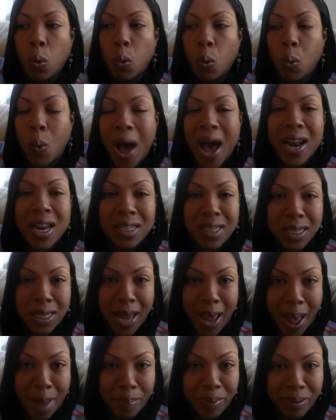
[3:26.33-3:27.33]
Why does this
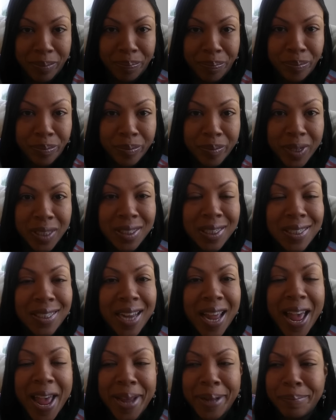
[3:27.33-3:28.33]
happen?
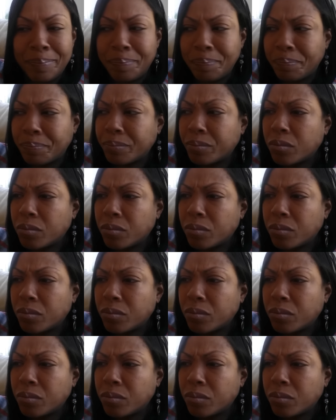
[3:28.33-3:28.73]
Today,